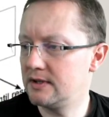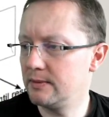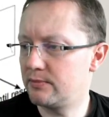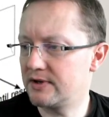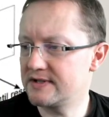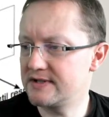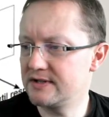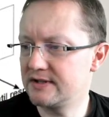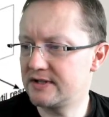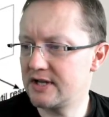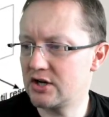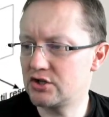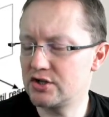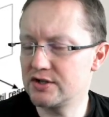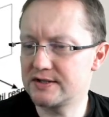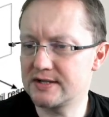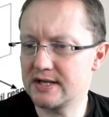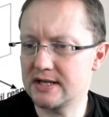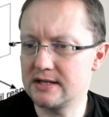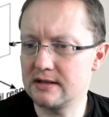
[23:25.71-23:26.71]

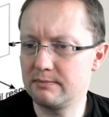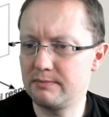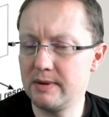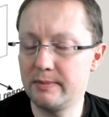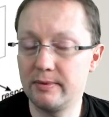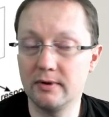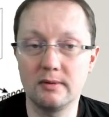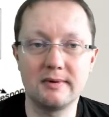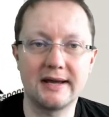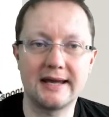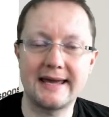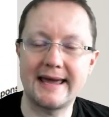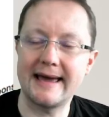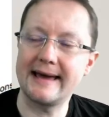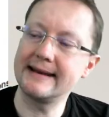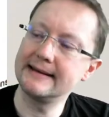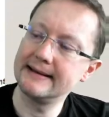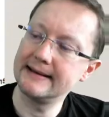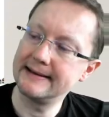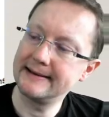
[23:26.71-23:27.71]
presentations, and then people
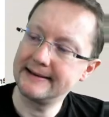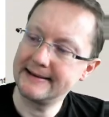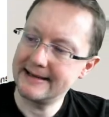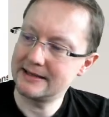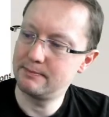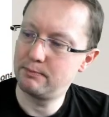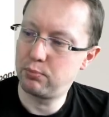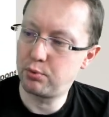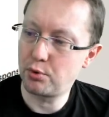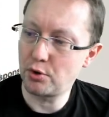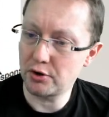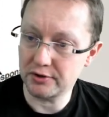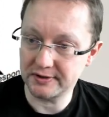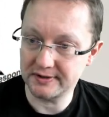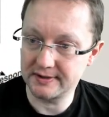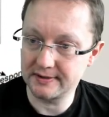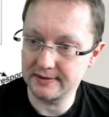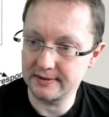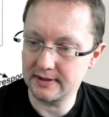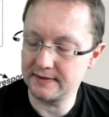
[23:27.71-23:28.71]
can get
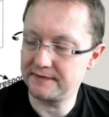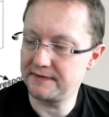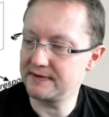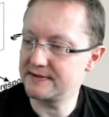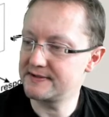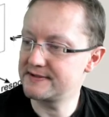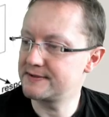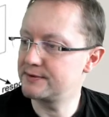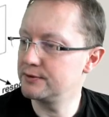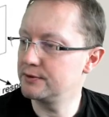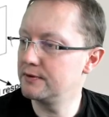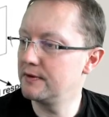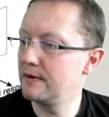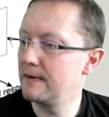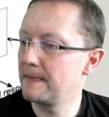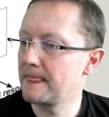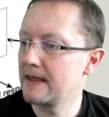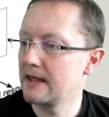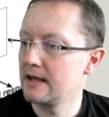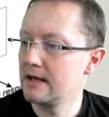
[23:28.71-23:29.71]
bored if it's too
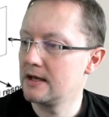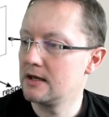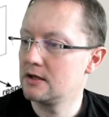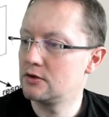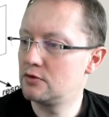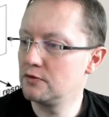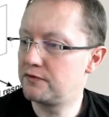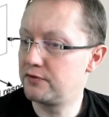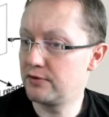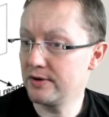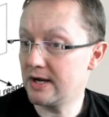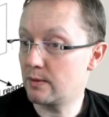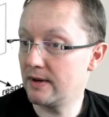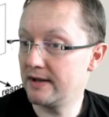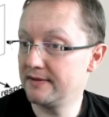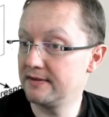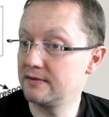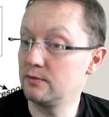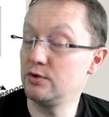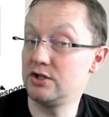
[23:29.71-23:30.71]

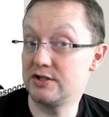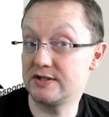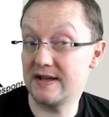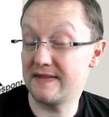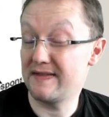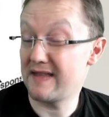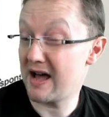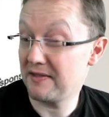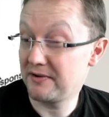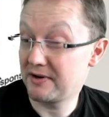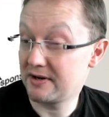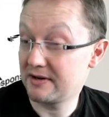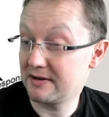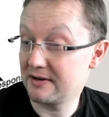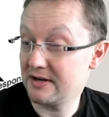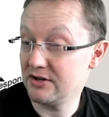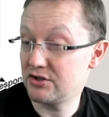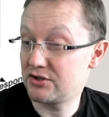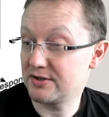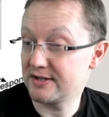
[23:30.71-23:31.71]
frequent, which is another
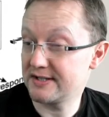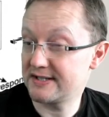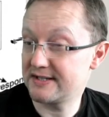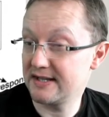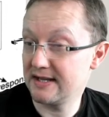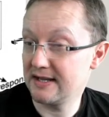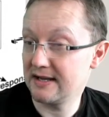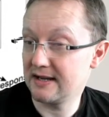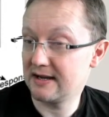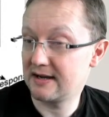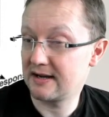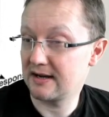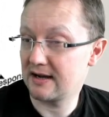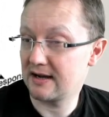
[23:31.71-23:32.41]
interesting